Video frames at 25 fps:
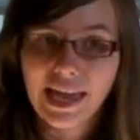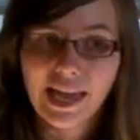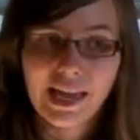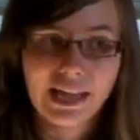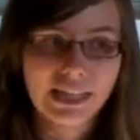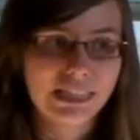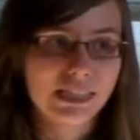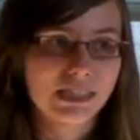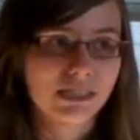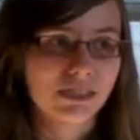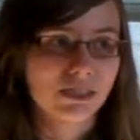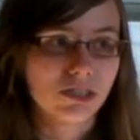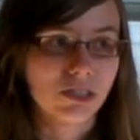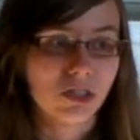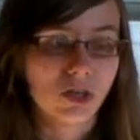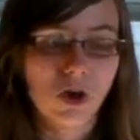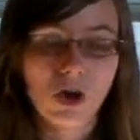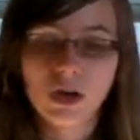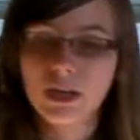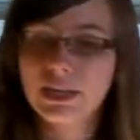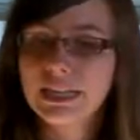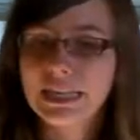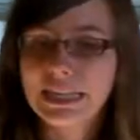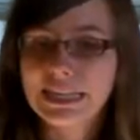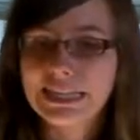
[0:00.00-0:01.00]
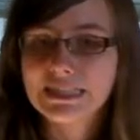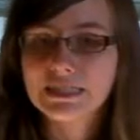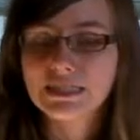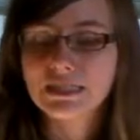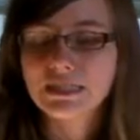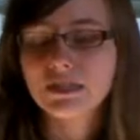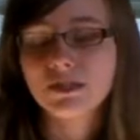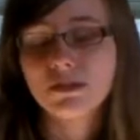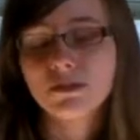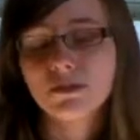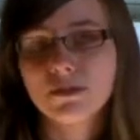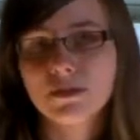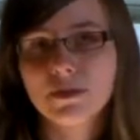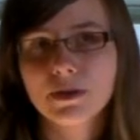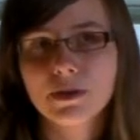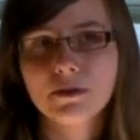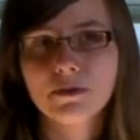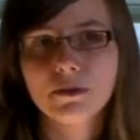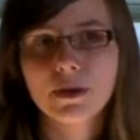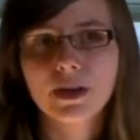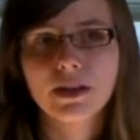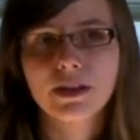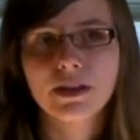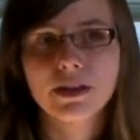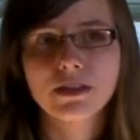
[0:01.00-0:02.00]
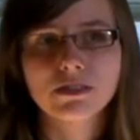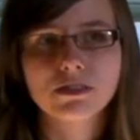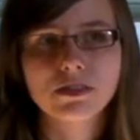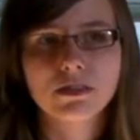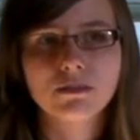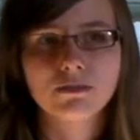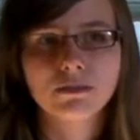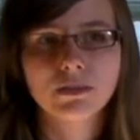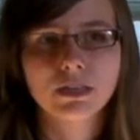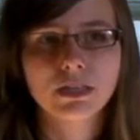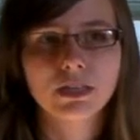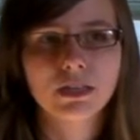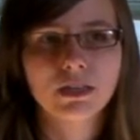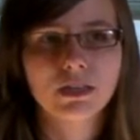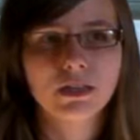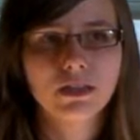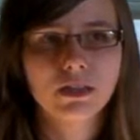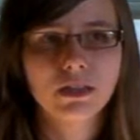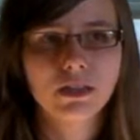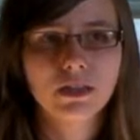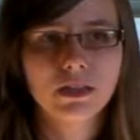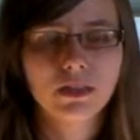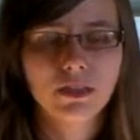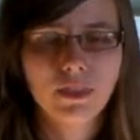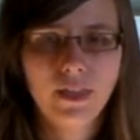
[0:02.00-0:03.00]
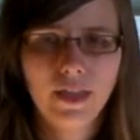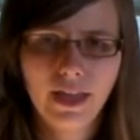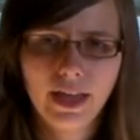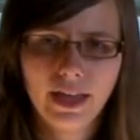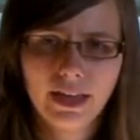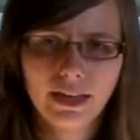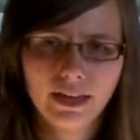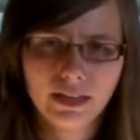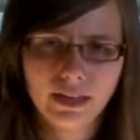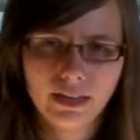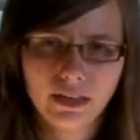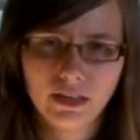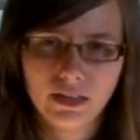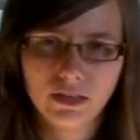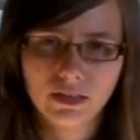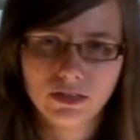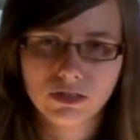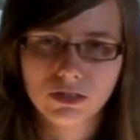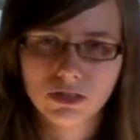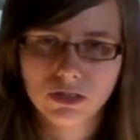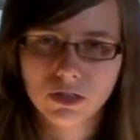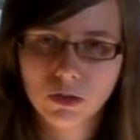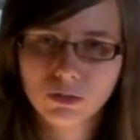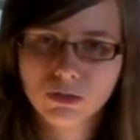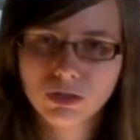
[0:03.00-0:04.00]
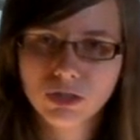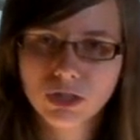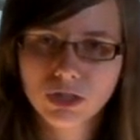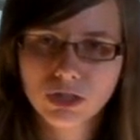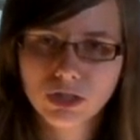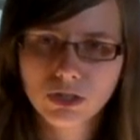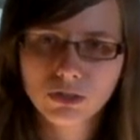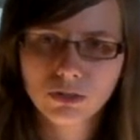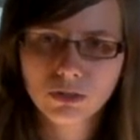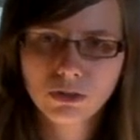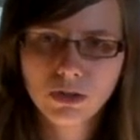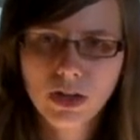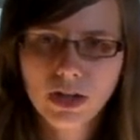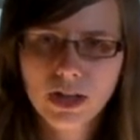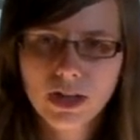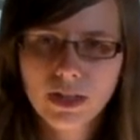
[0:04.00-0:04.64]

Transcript: It's not easy rewriting something that is close to you,